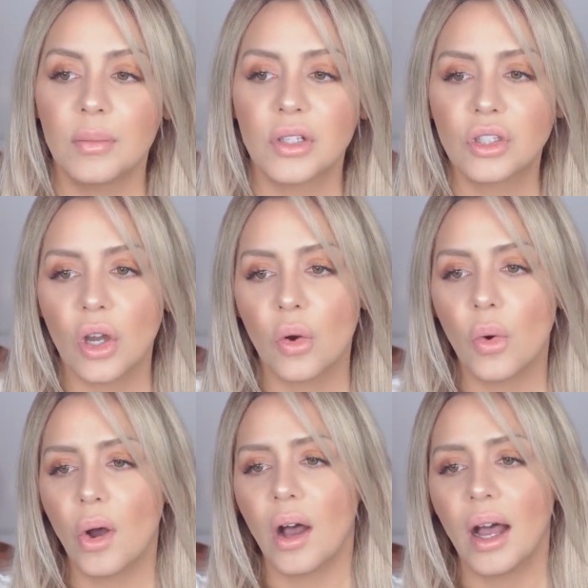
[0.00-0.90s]

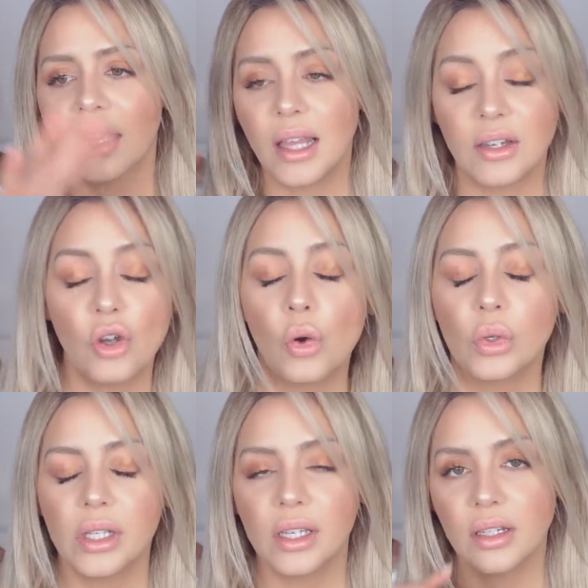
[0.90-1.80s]
So I
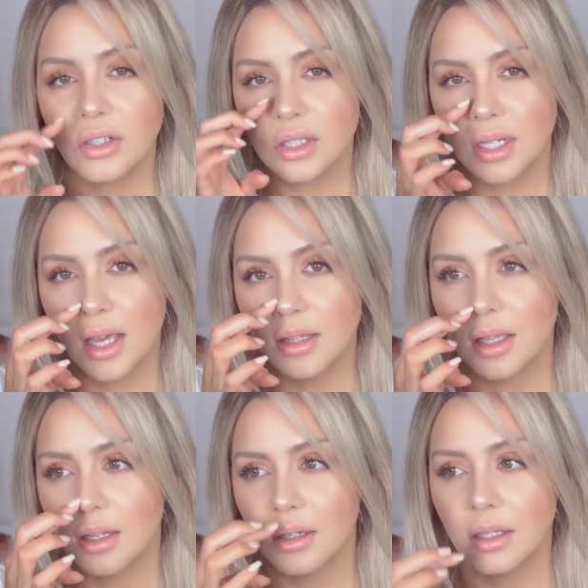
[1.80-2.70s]
totally understand
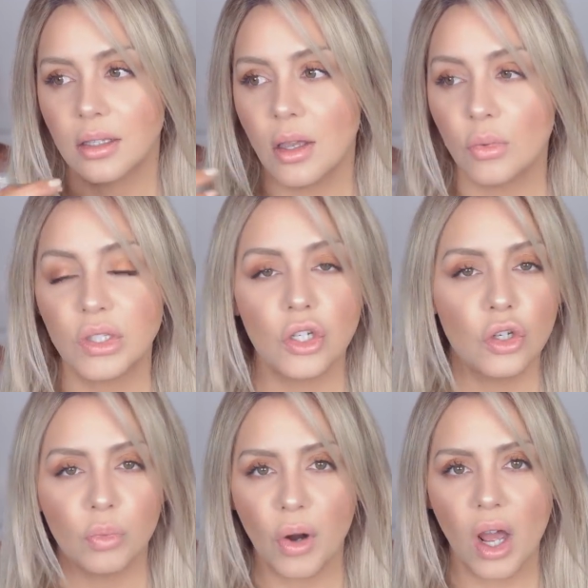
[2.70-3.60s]
that it was a
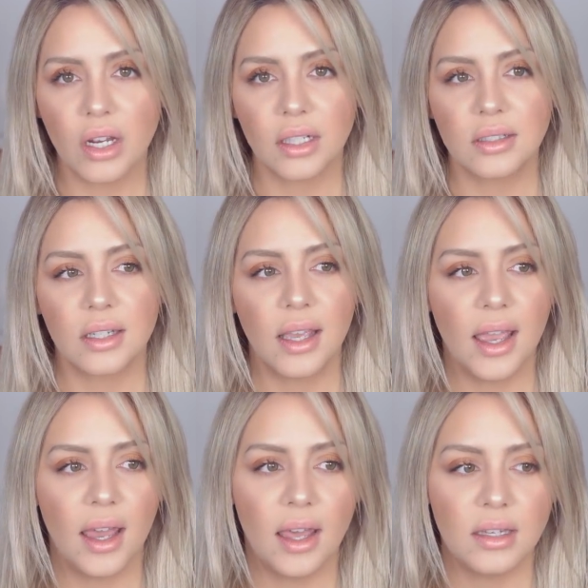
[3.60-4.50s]
new product
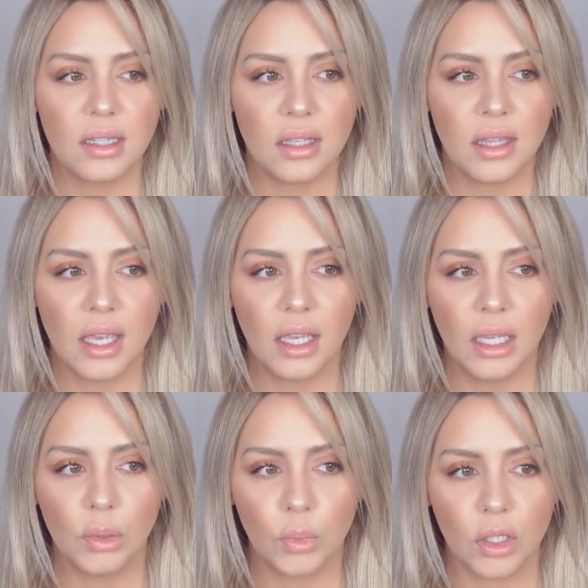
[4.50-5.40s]
and
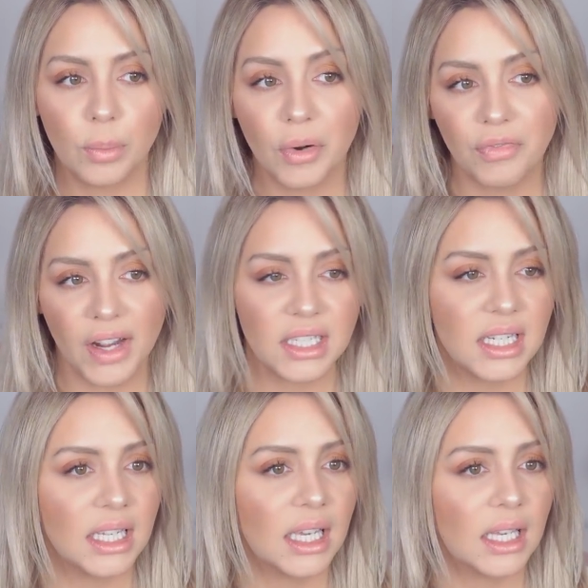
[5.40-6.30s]
they were
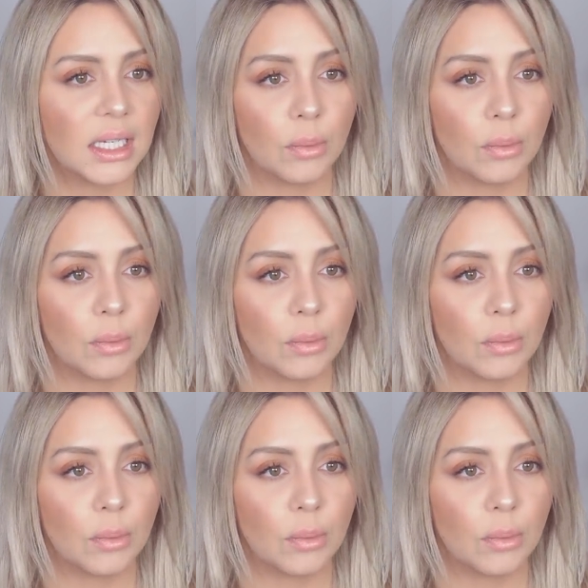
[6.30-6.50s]
perfecting it